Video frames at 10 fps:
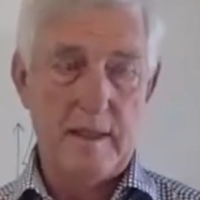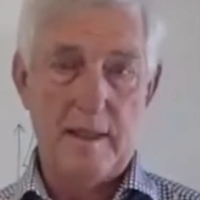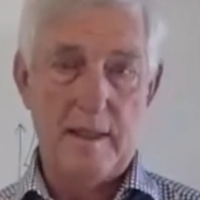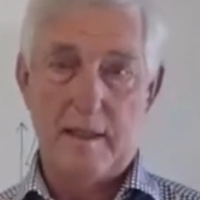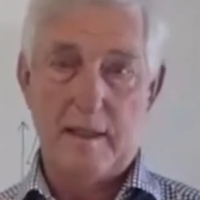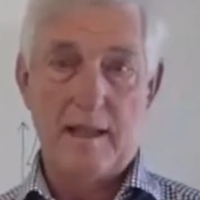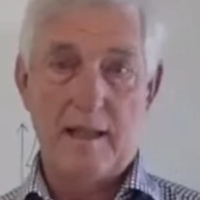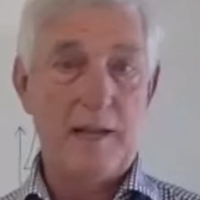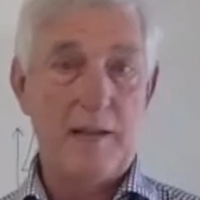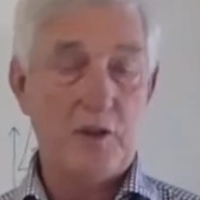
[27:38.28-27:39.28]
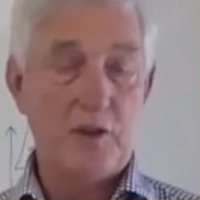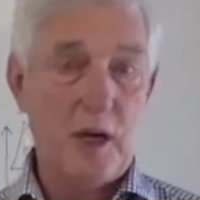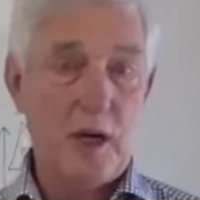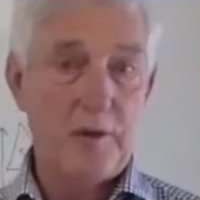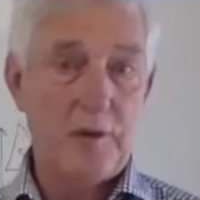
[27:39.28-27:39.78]
And I'd like to
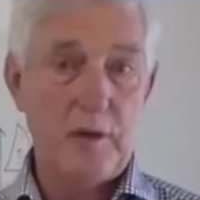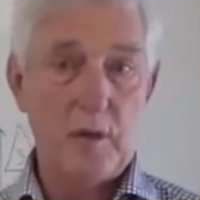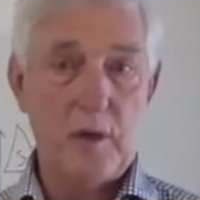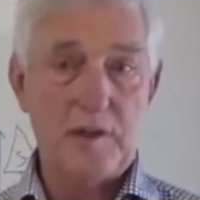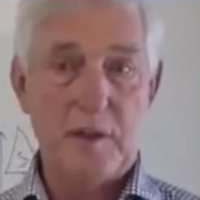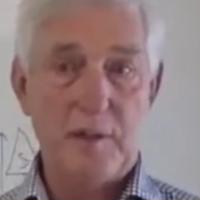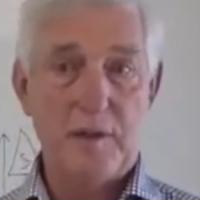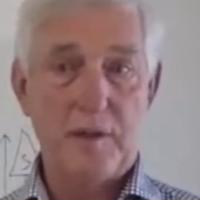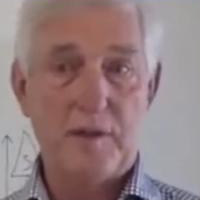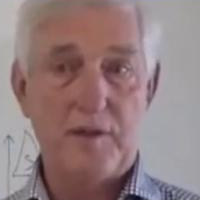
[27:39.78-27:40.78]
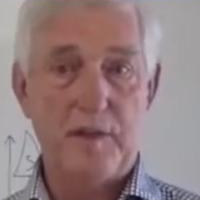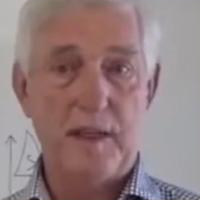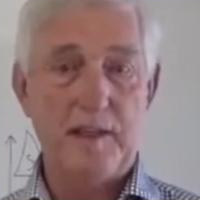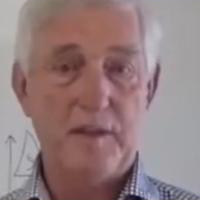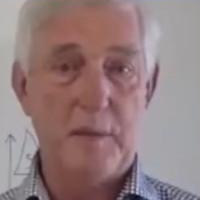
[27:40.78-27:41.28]
share with you what some of
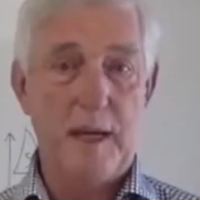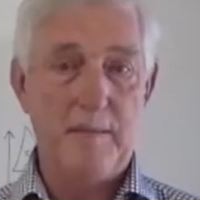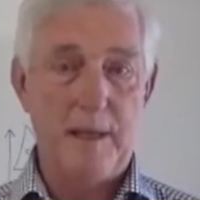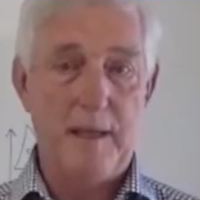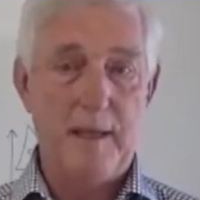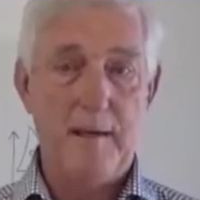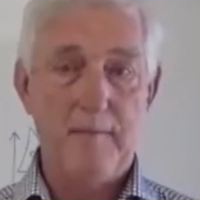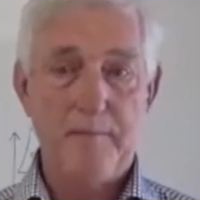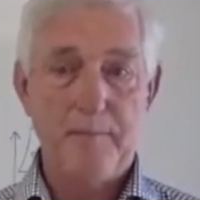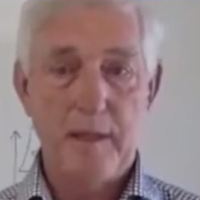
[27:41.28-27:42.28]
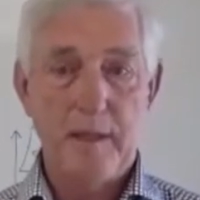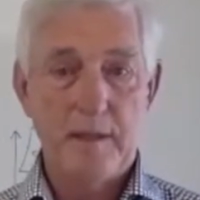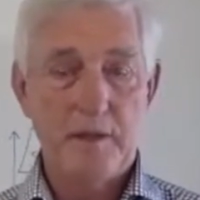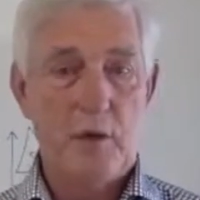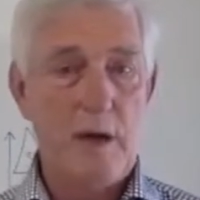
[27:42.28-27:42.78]
those feelings might be.
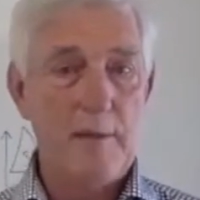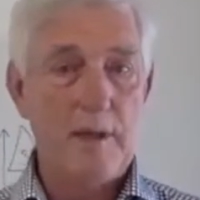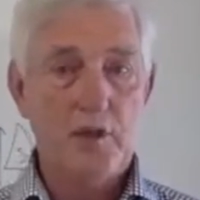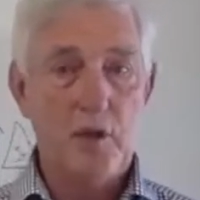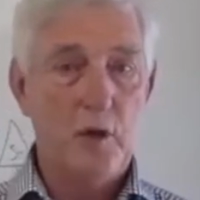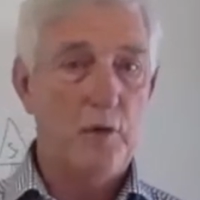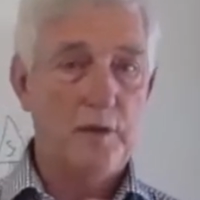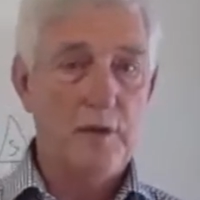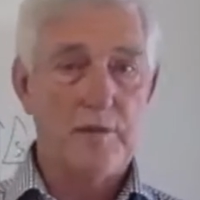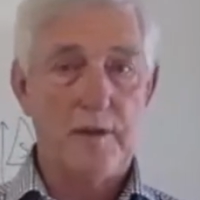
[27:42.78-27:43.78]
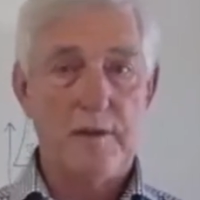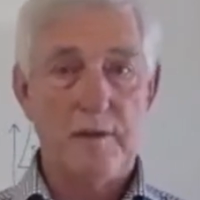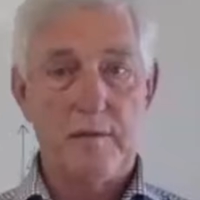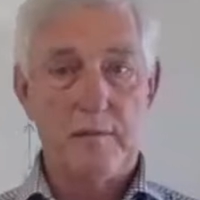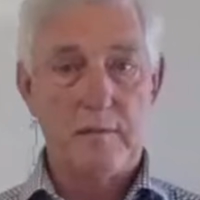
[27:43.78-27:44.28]
So I'm going to show you a different
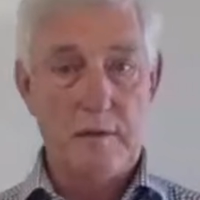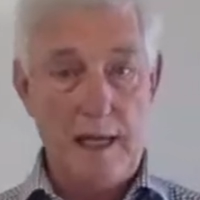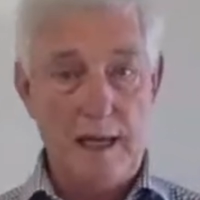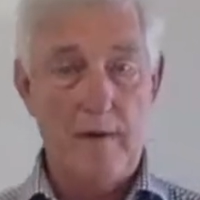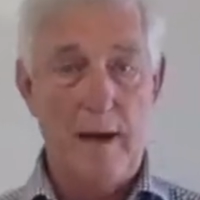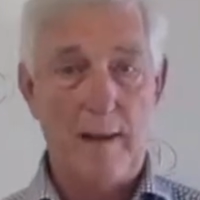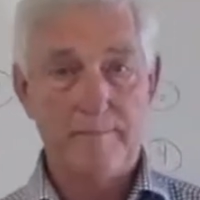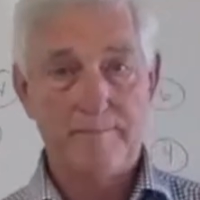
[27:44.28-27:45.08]
diagram.